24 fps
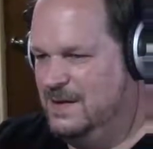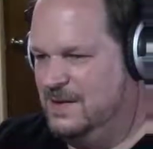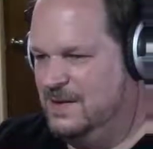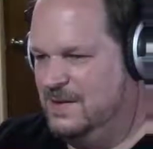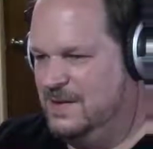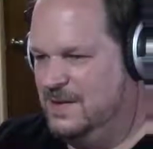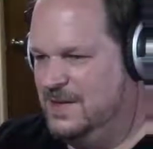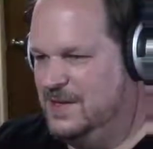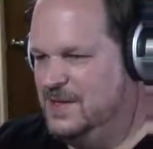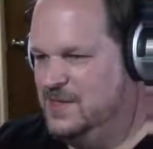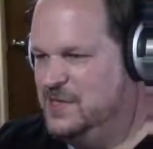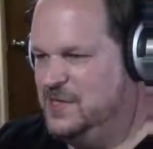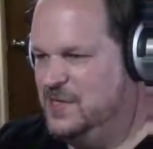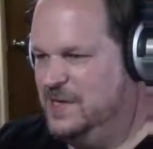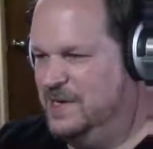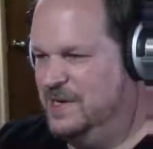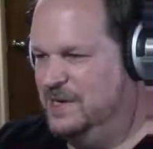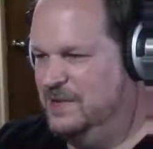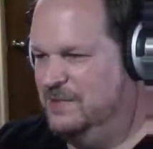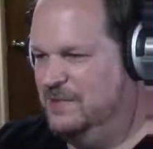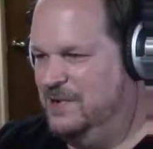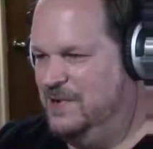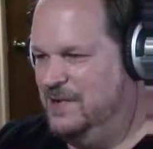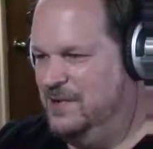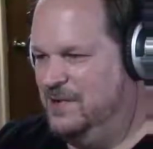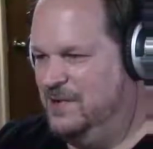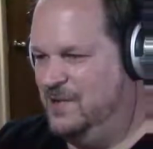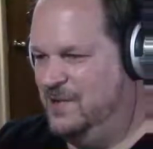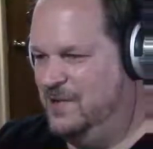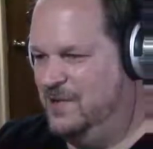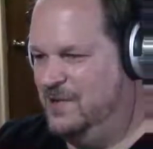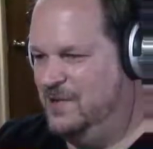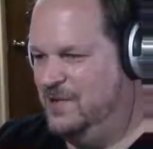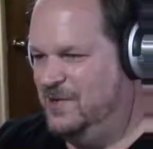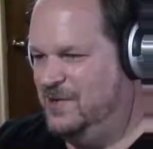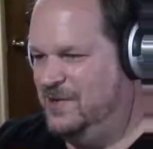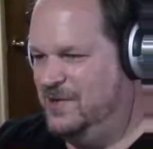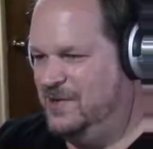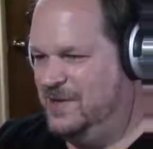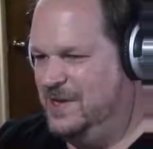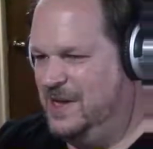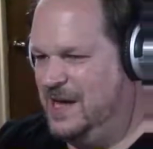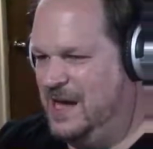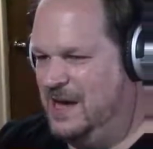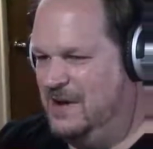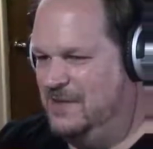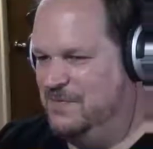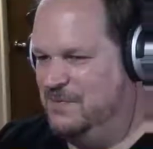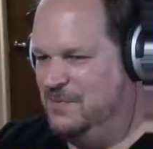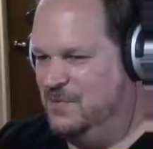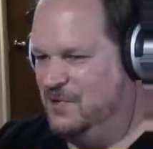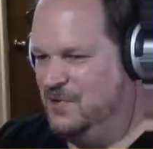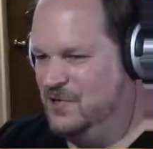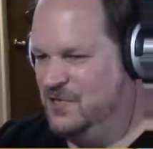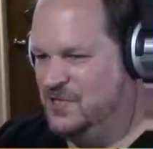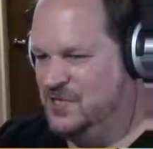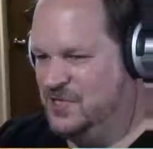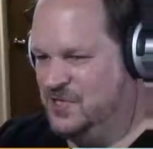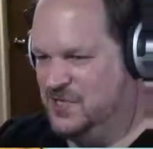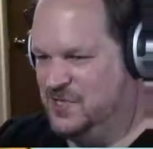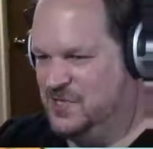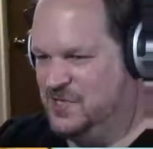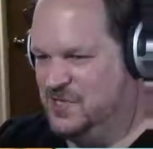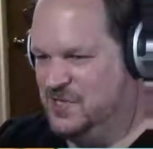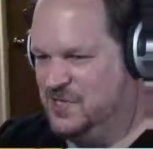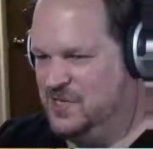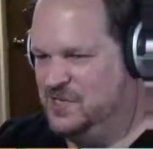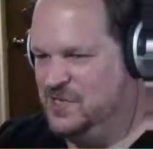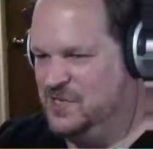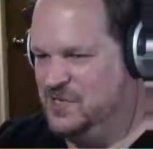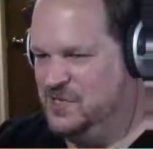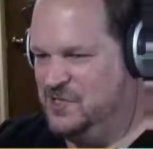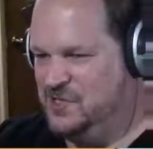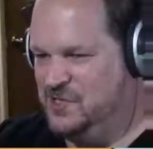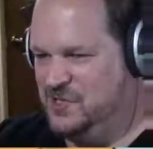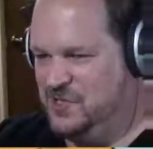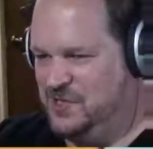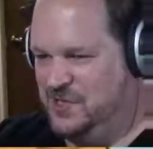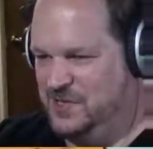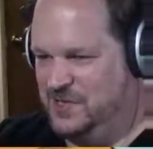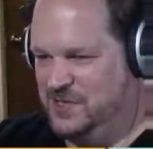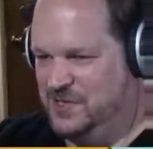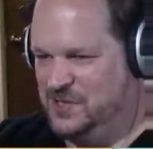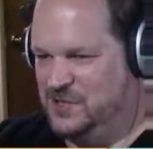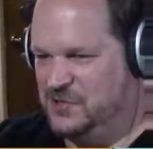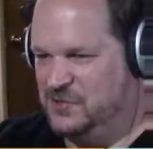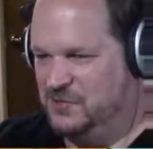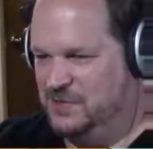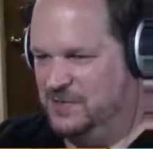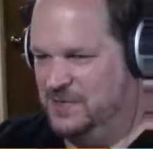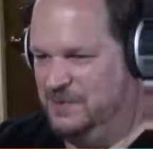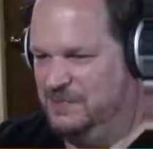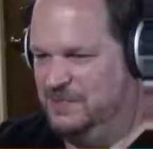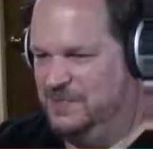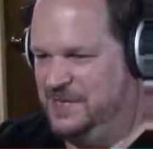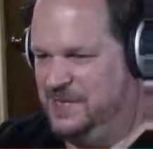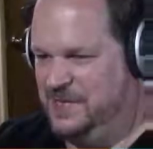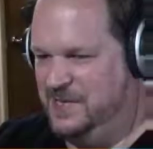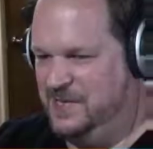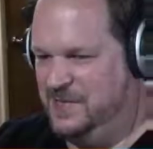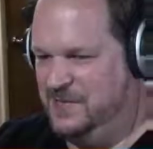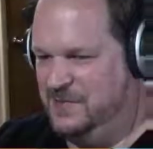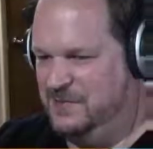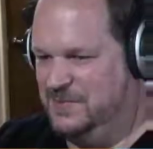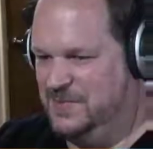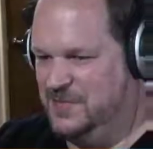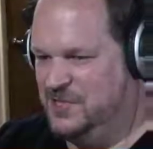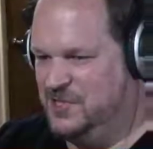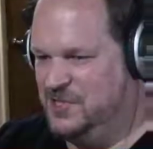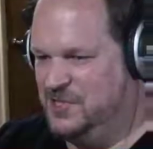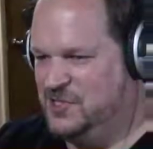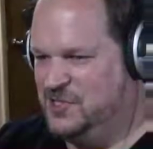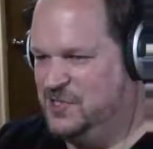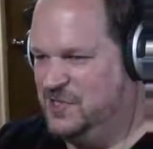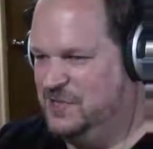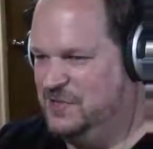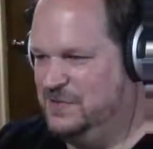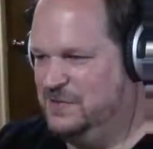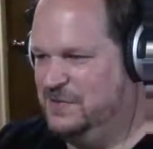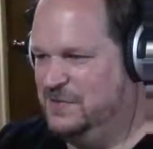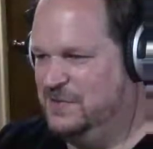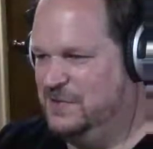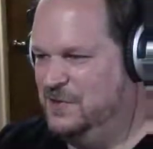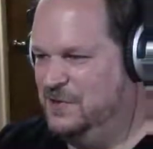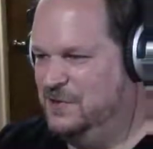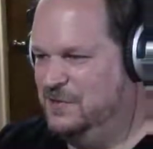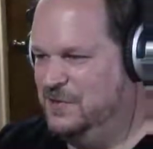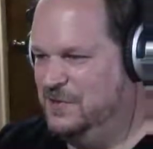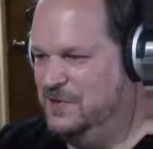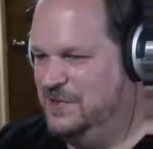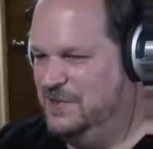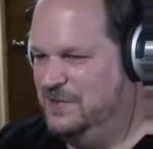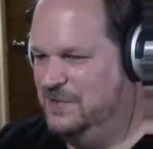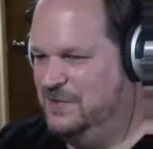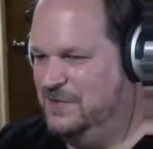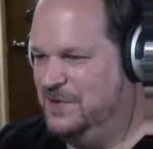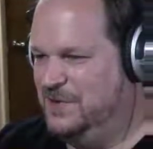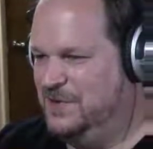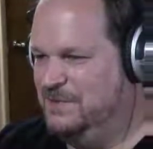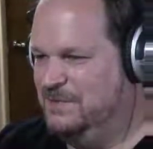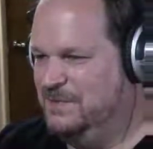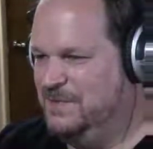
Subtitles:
Because, yeah, I'd rather have more successes than just repeating a bunch of stuff over and over.